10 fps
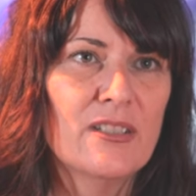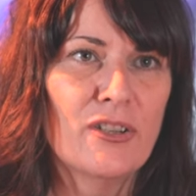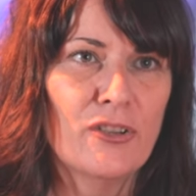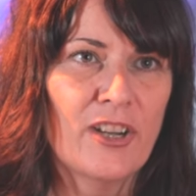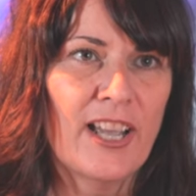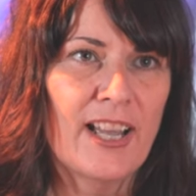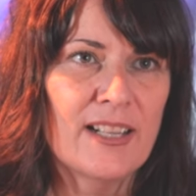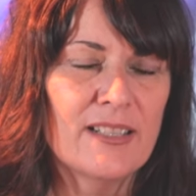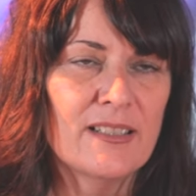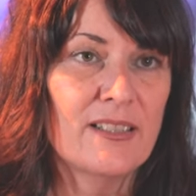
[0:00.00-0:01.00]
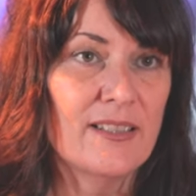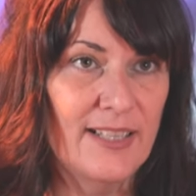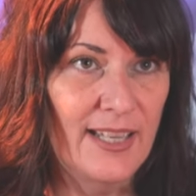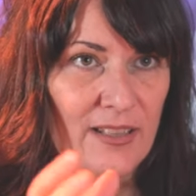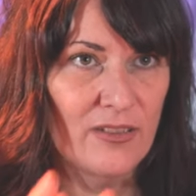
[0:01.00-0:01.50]
to look at, to
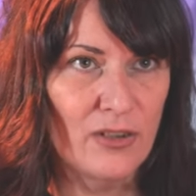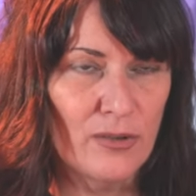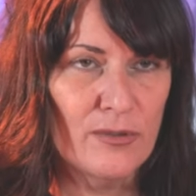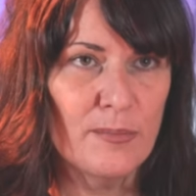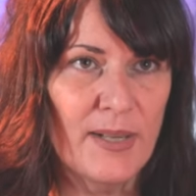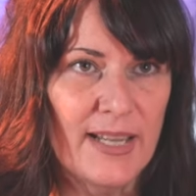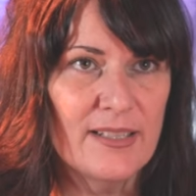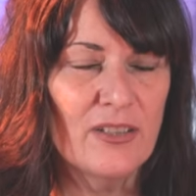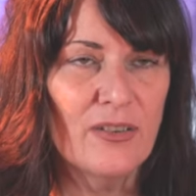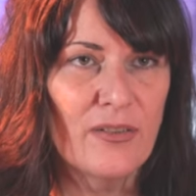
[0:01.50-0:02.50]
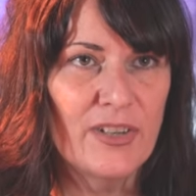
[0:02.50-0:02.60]
see in the whole space on